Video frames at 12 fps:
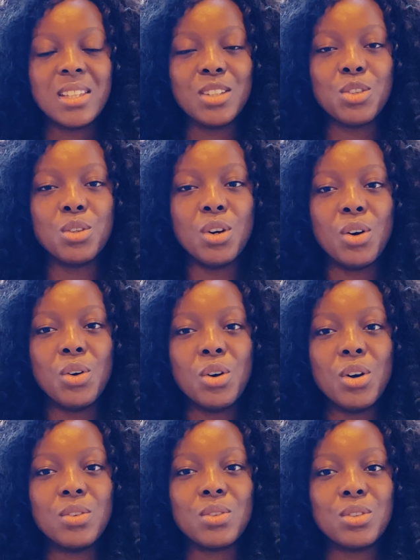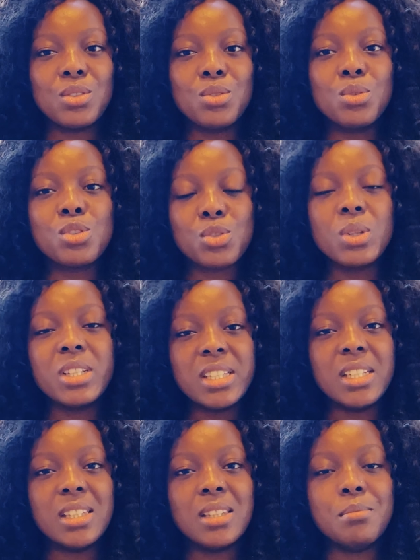You know, uh,
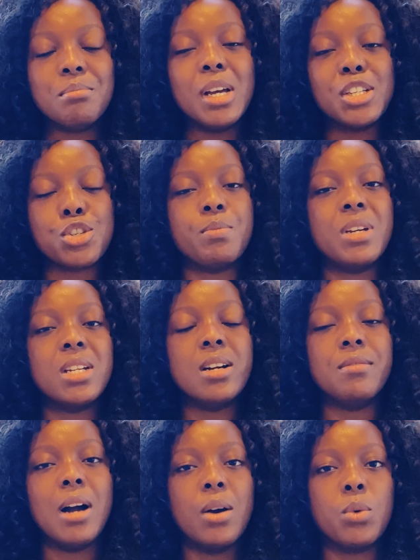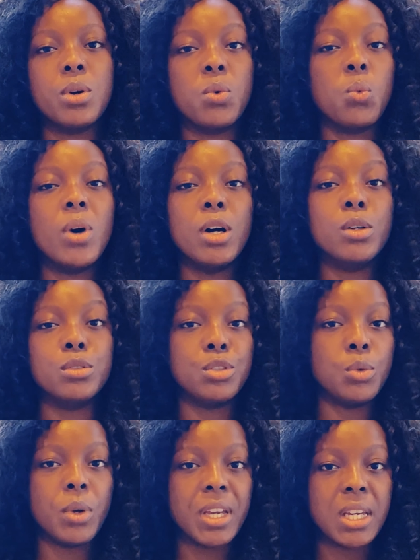usually the measurement of our
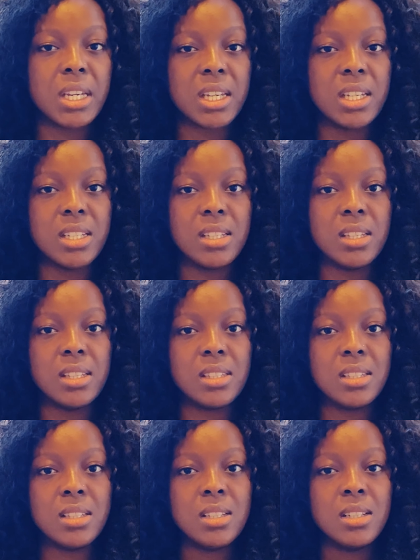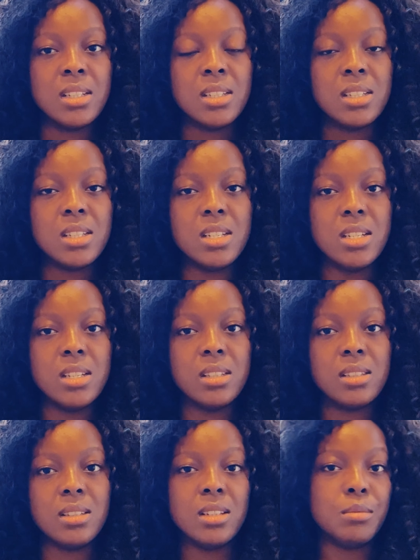well-doing is
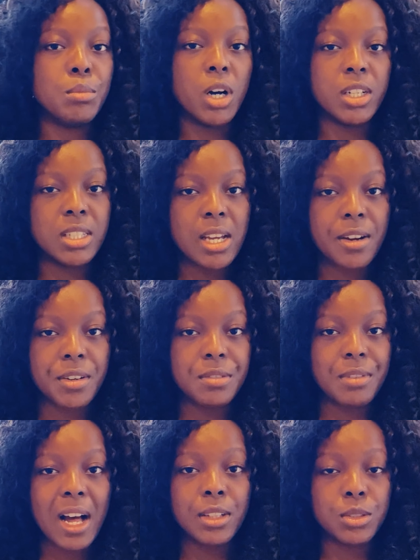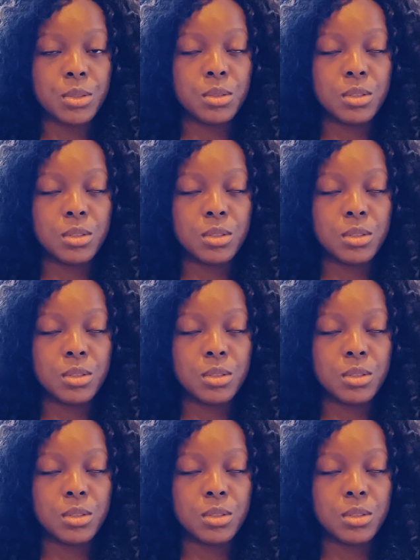is in monetary value.